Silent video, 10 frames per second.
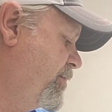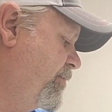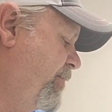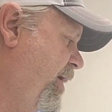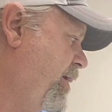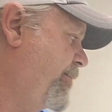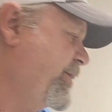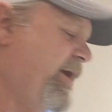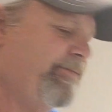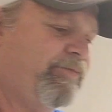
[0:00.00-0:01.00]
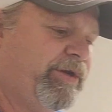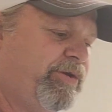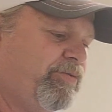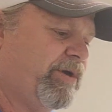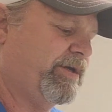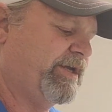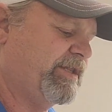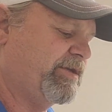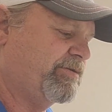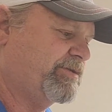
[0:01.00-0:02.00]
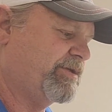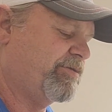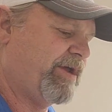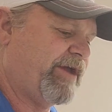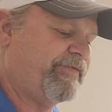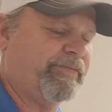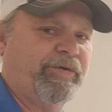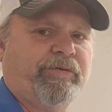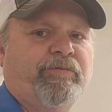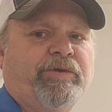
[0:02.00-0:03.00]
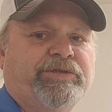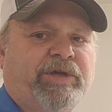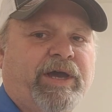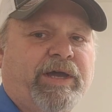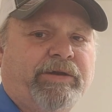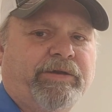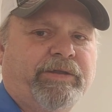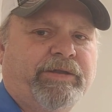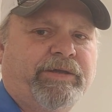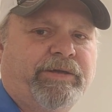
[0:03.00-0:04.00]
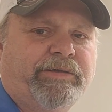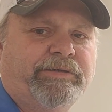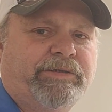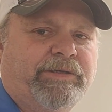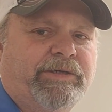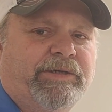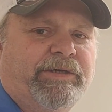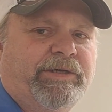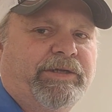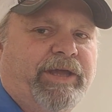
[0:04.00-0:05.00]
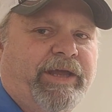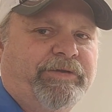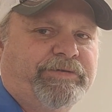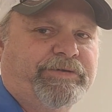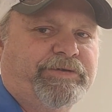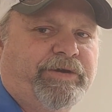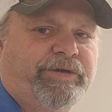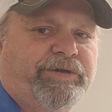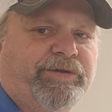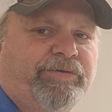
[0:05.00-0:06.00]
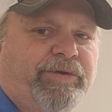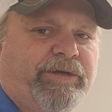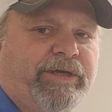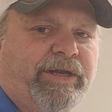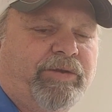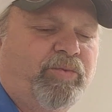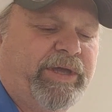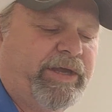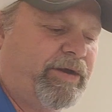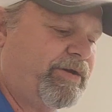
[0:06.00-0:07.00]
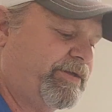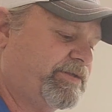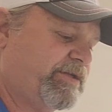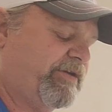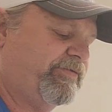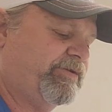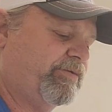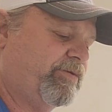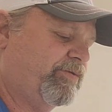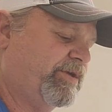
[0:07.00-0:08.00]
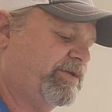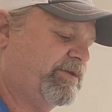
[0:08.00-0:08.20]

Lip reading: May come a time when you need those and don't have them, or the ones you got the handles are starting to get a little weak on and stuff. So go get you